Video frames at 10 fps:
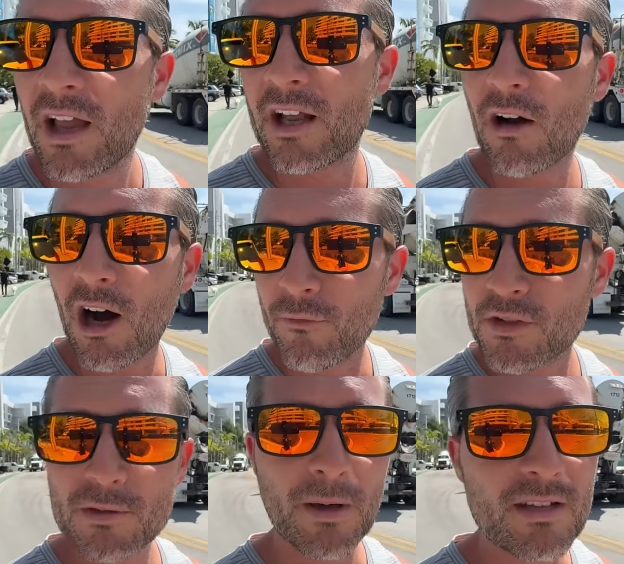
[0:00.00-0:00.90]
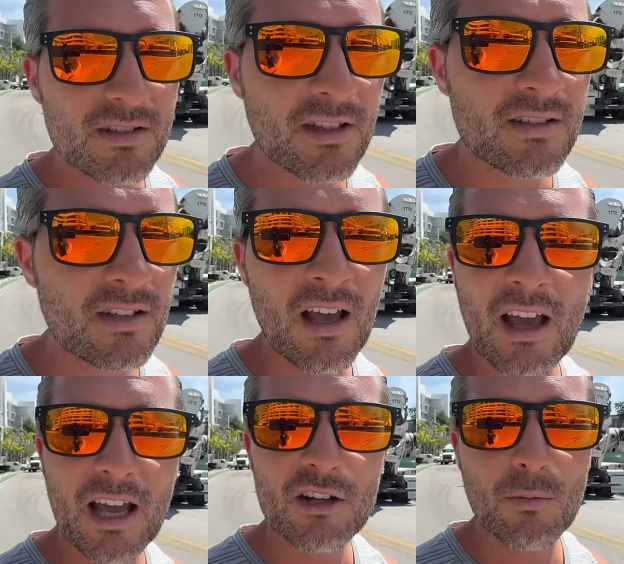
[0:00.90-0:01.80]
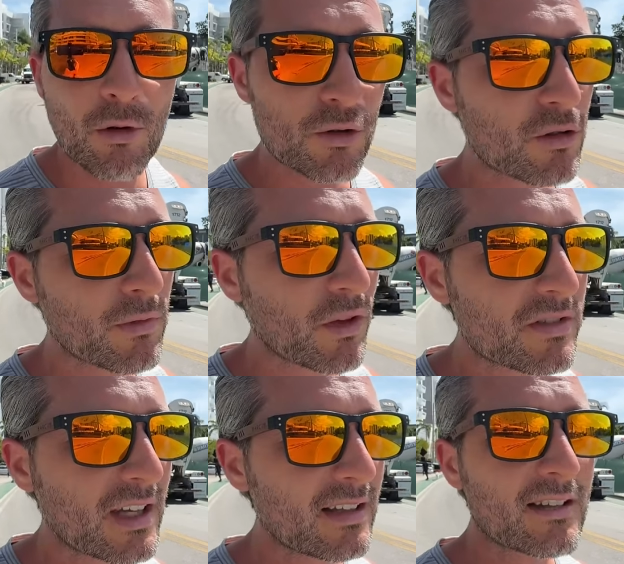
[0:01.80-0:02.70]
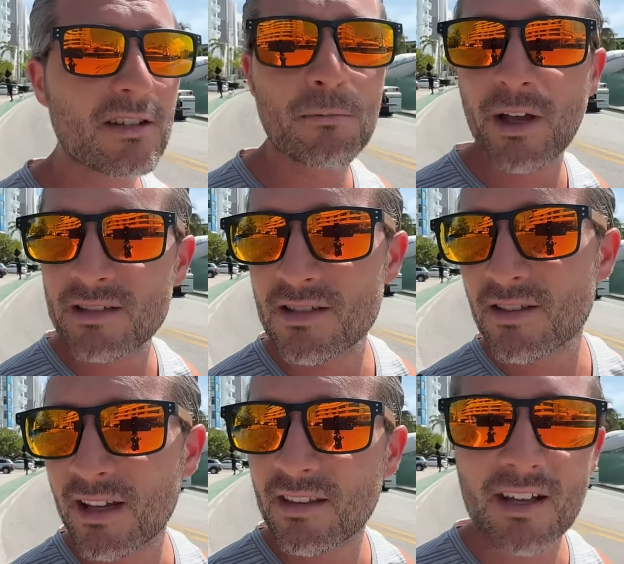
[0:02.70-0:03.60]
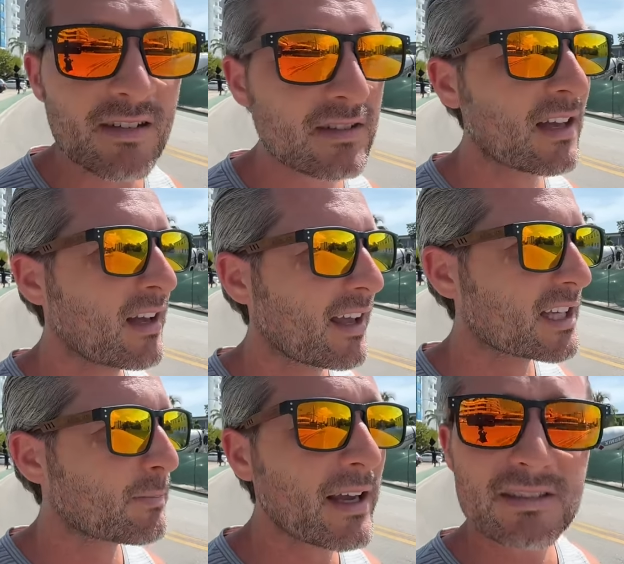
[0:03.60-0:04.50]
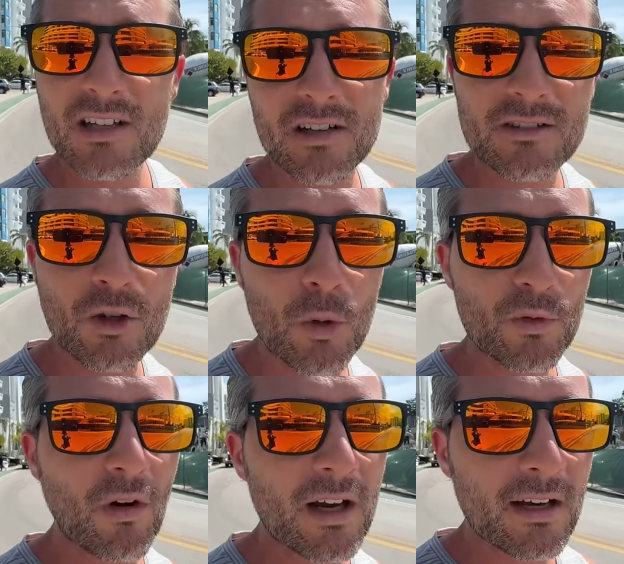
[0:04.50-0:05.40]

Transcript: And office spaces and commercial real estate that's in places like this is basically doomed right